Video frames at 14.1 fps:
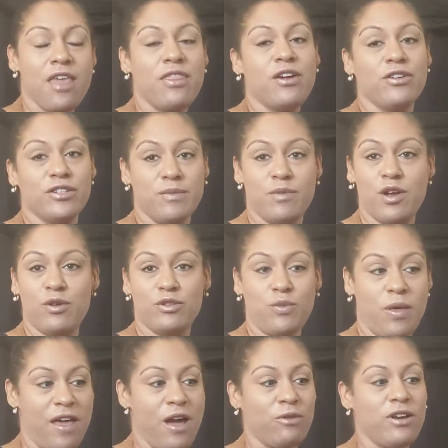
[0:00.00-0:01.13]
there are some notes
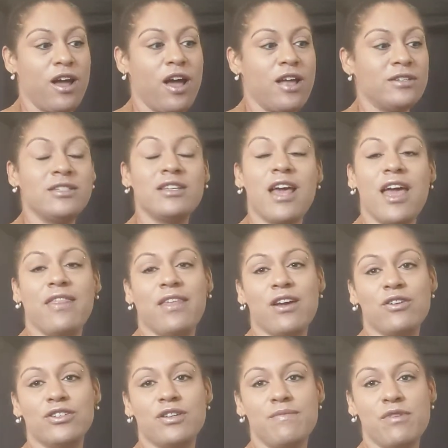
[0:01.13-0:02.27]
without dots, and there
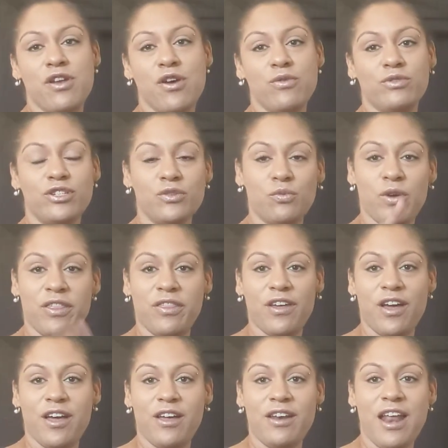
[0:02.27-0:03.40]
are some notes with
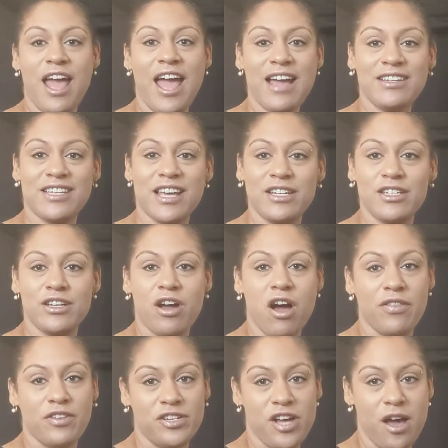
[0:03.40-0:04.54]
an accent
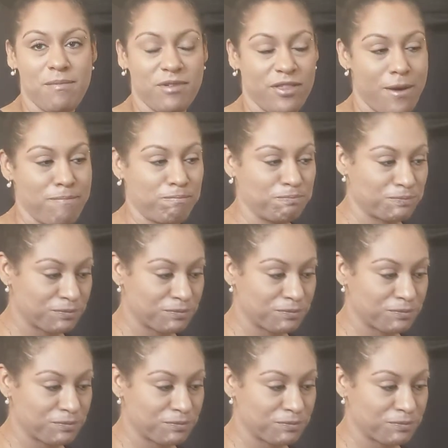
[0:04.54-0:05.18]
on the top of them.